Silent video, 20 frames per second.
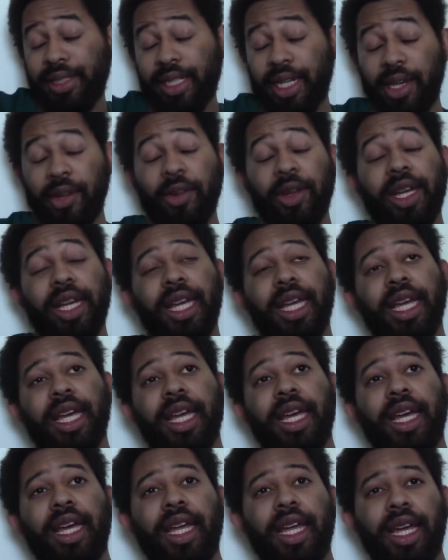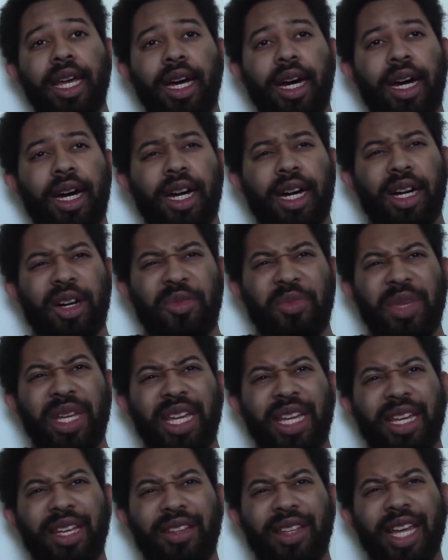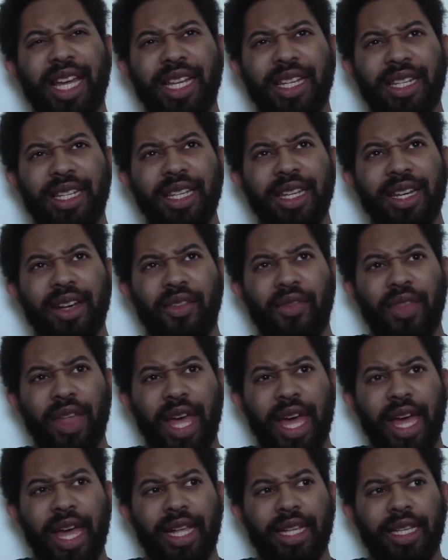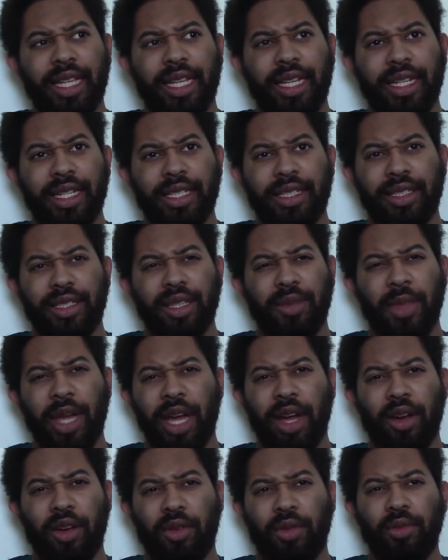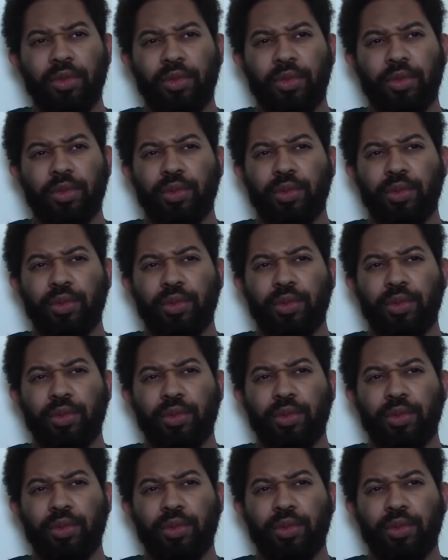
you know um, the idea of that it is somehow